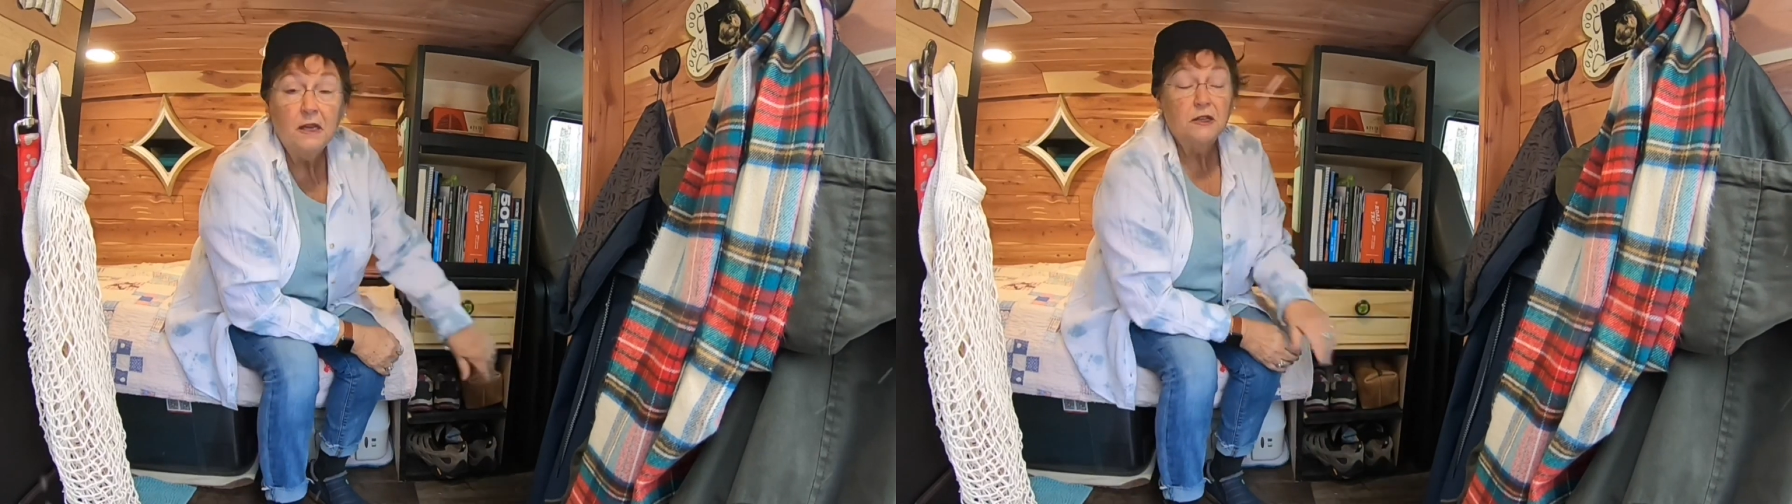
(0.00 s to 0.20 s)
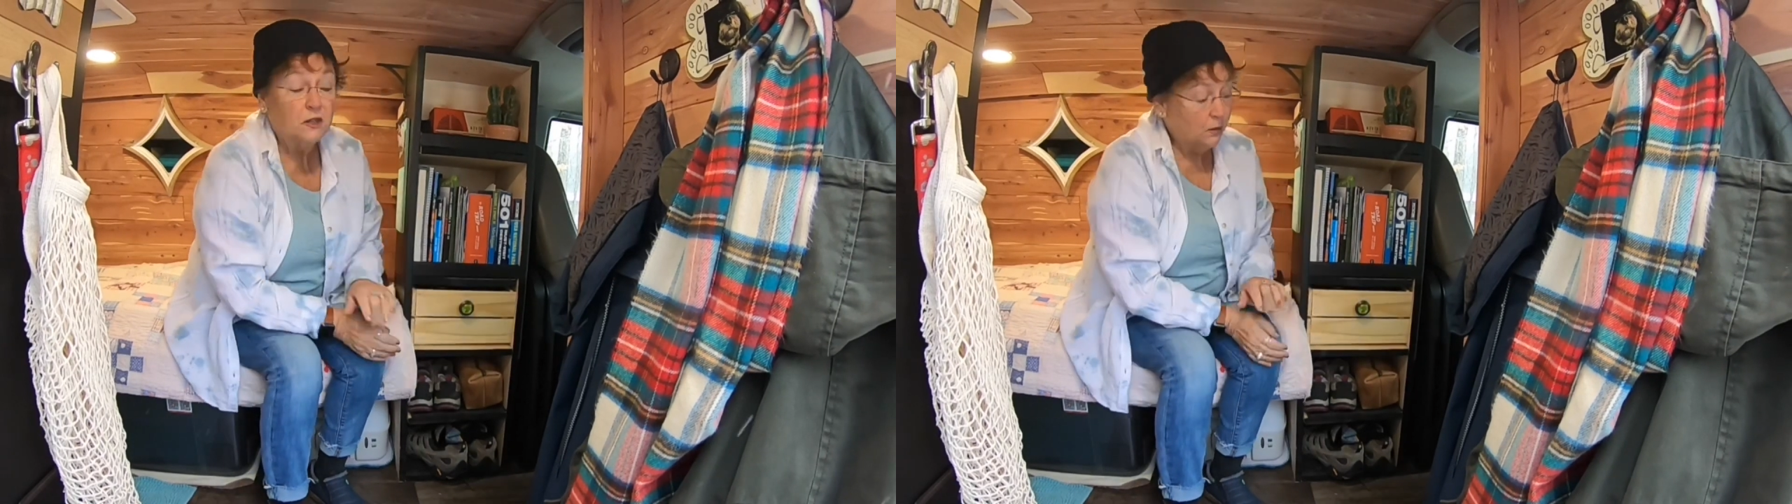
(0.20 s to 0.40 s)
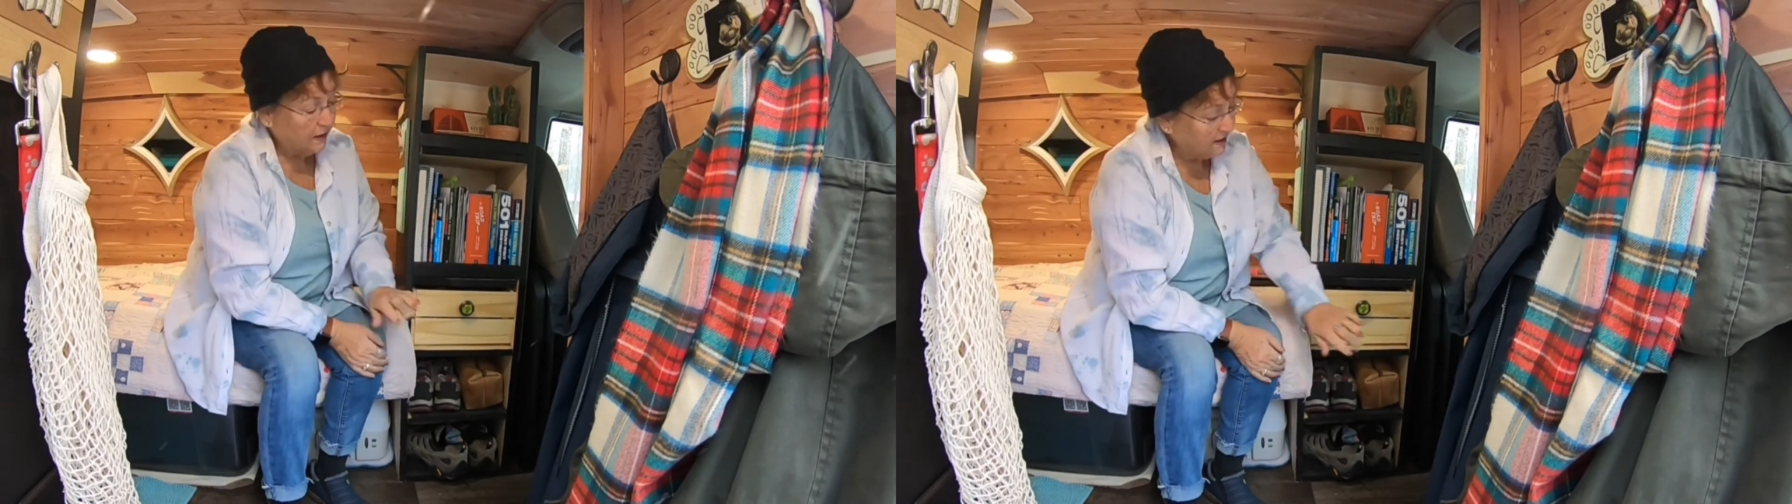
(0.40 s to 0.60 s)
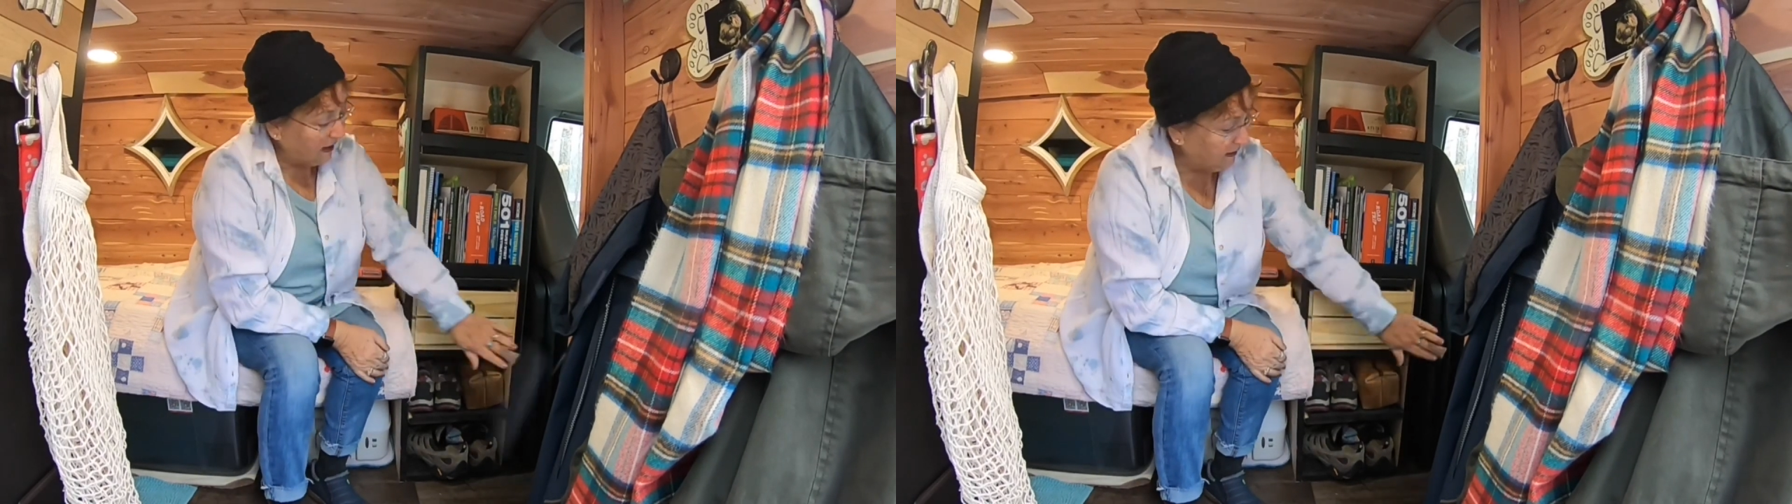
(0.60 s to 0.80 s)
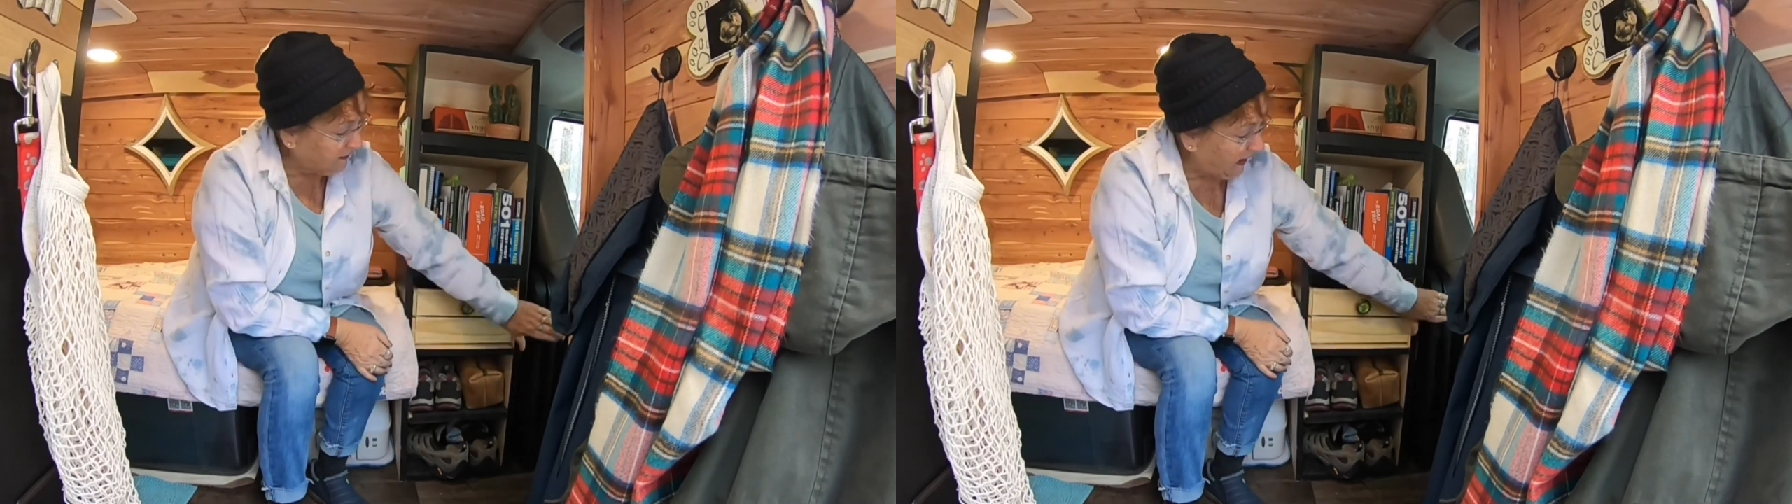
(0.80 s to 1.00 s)
So we
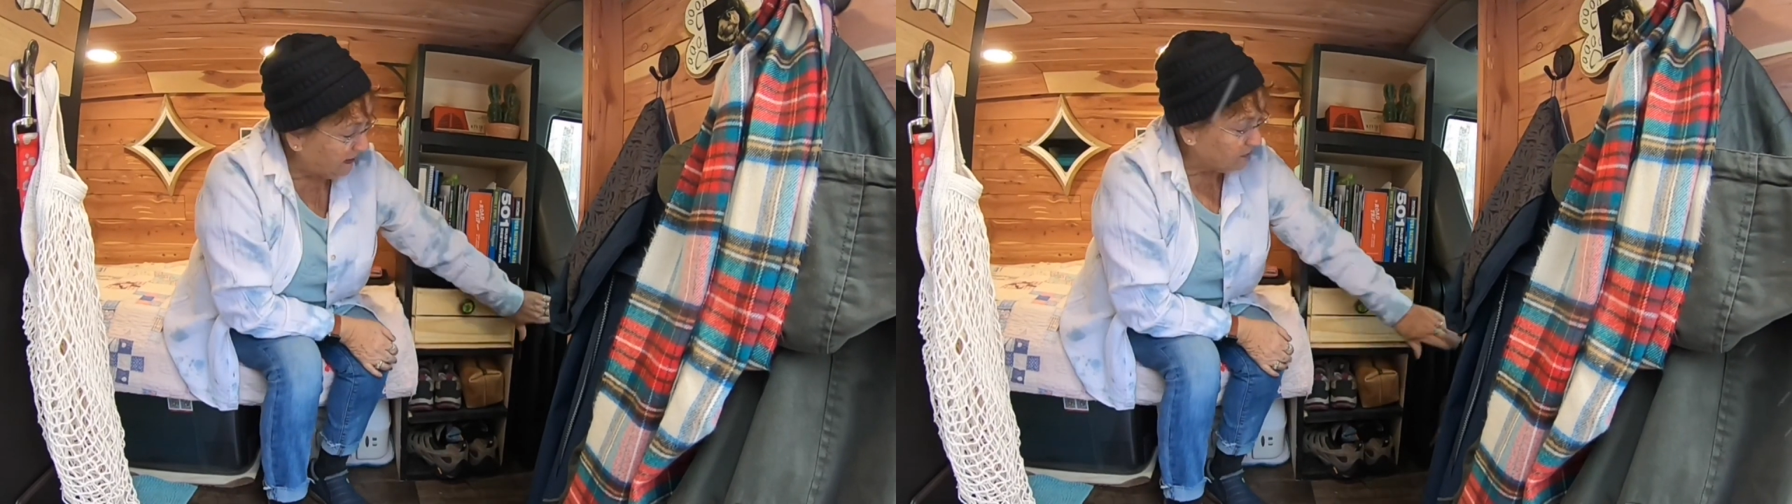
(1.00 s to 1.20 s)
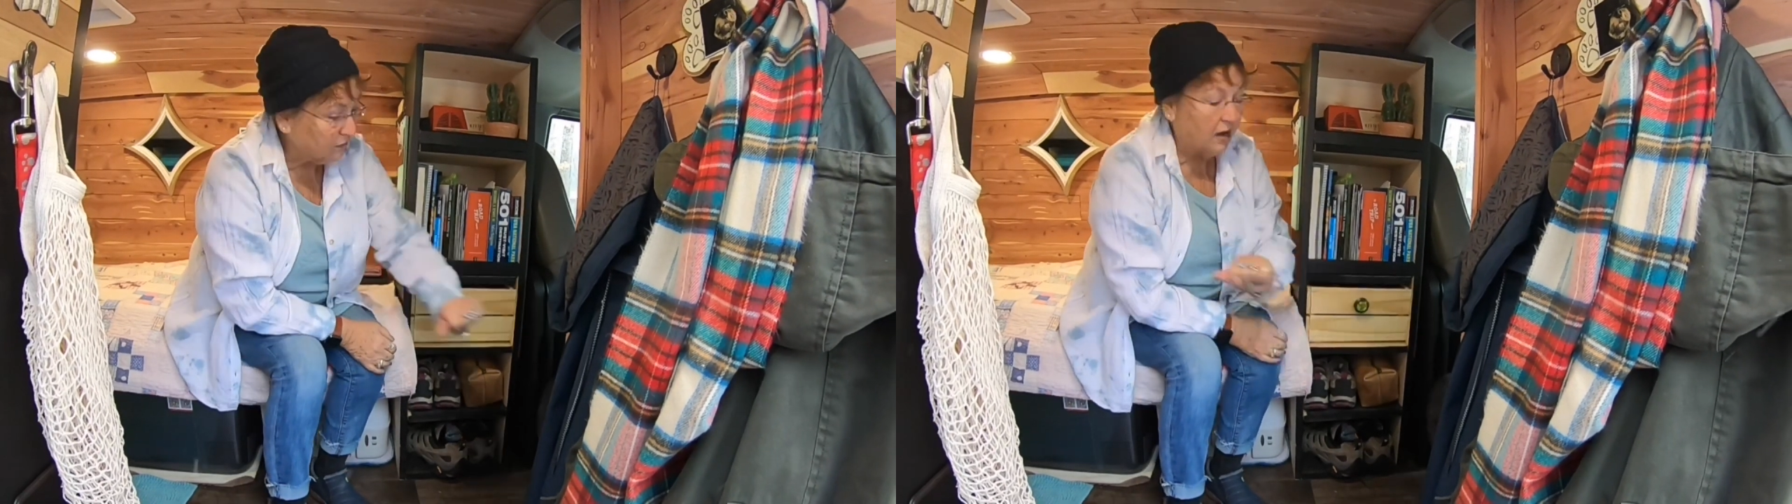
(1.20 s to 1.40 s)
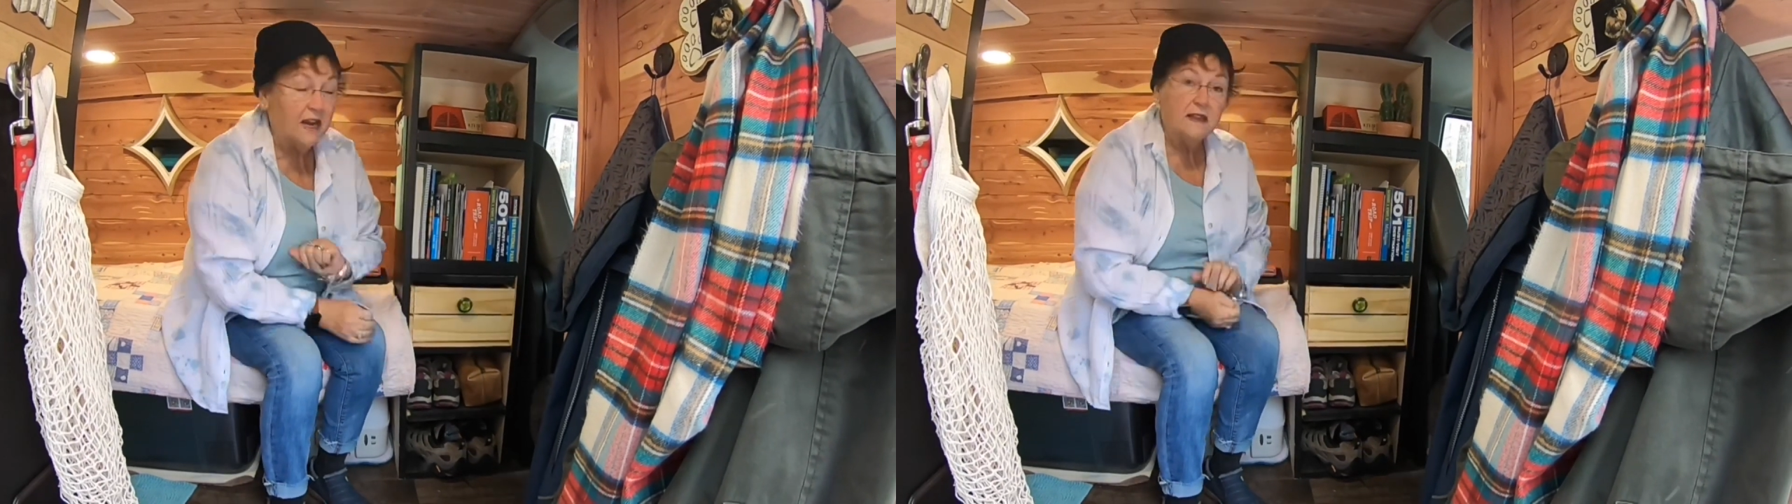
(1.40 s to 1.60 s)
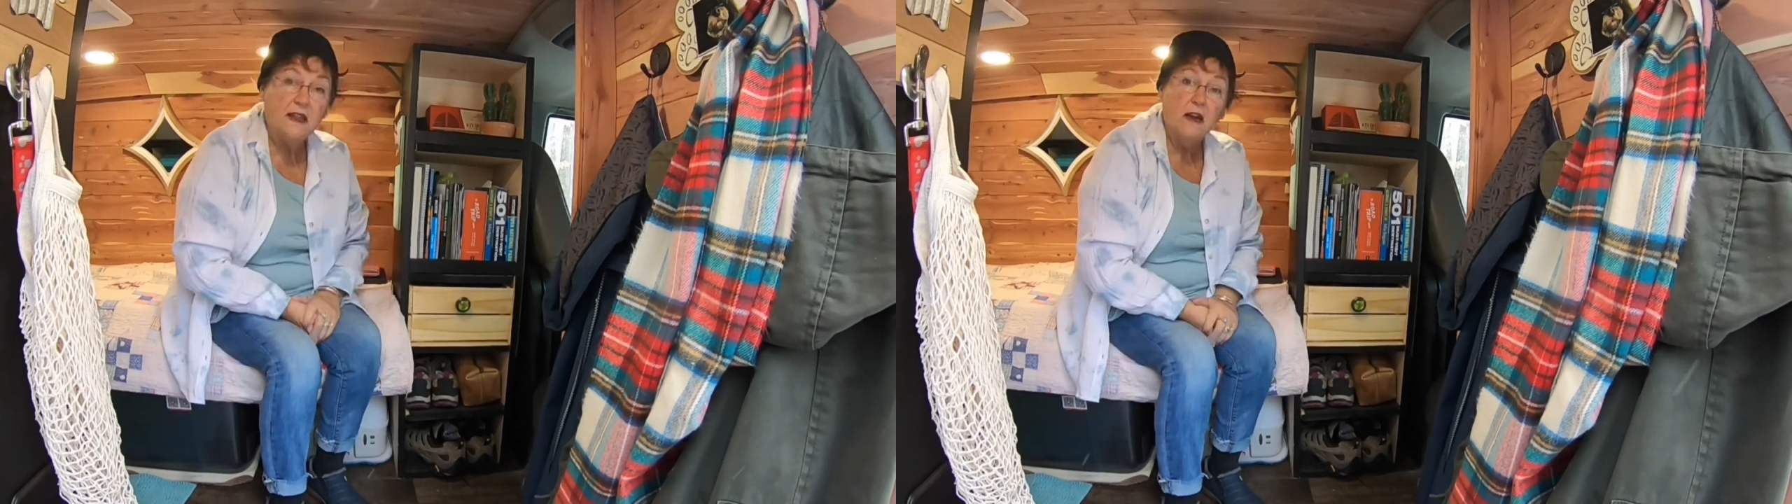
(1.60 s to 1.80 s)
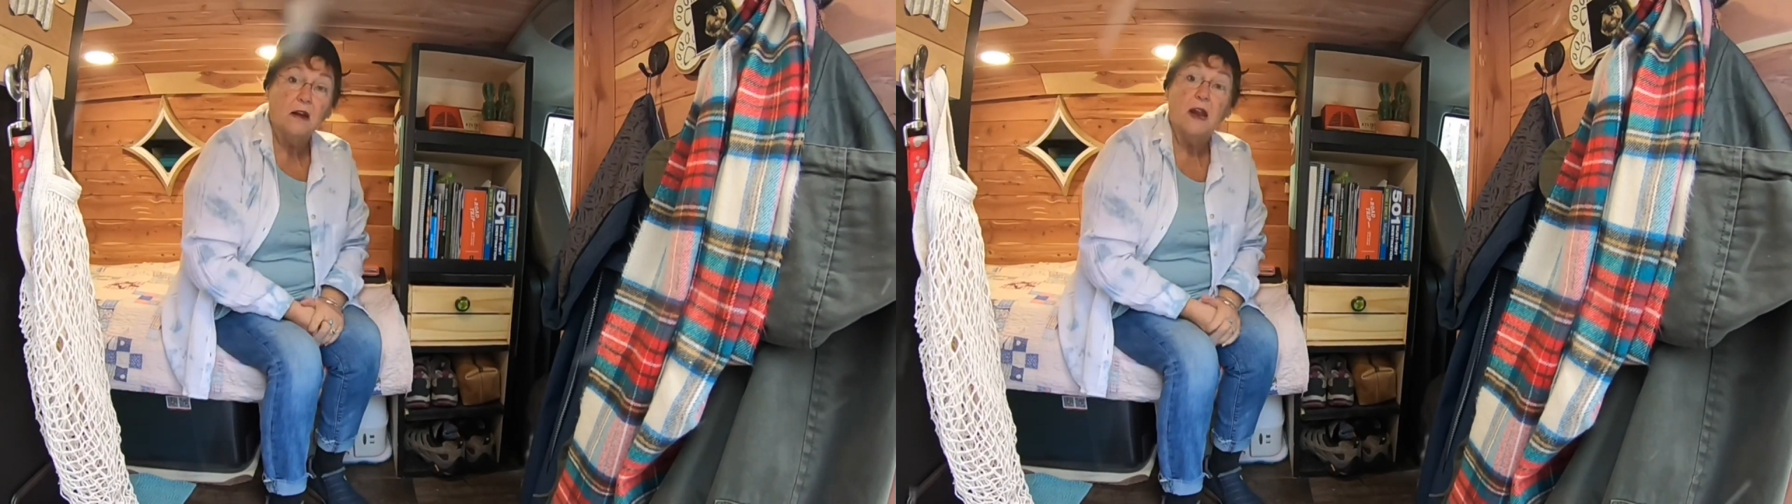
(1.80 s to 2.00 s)
tuck that right
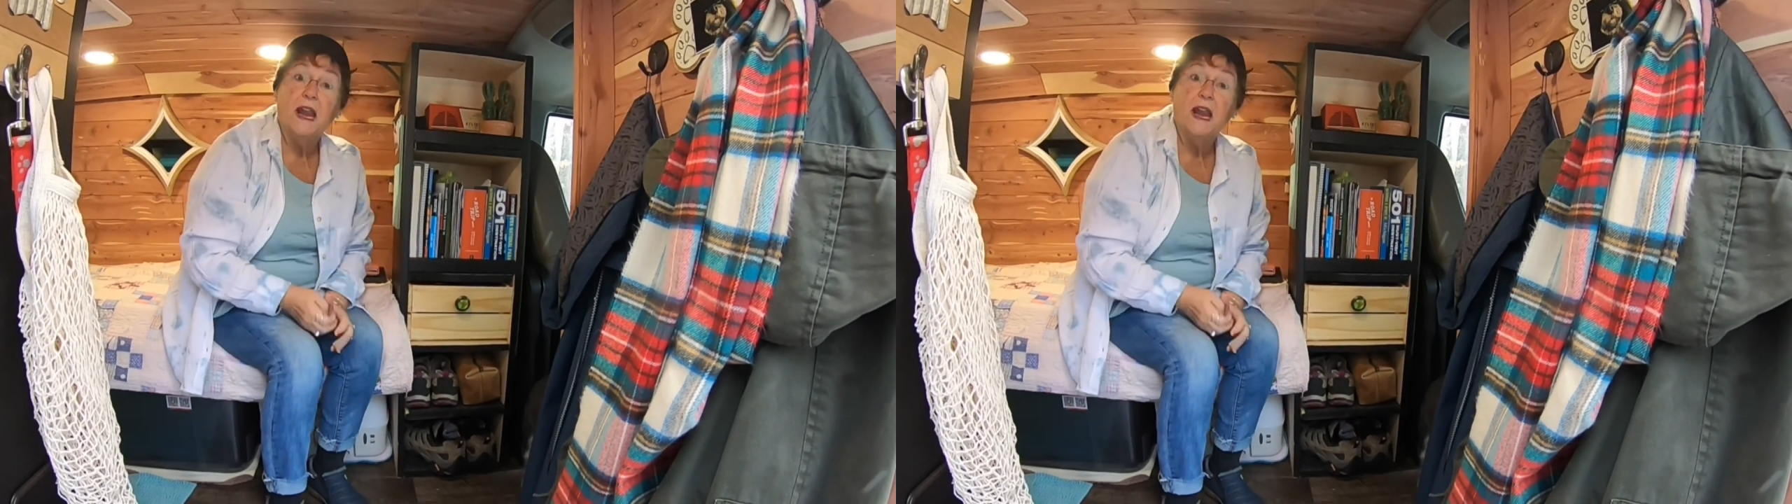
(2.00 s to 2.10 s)
there,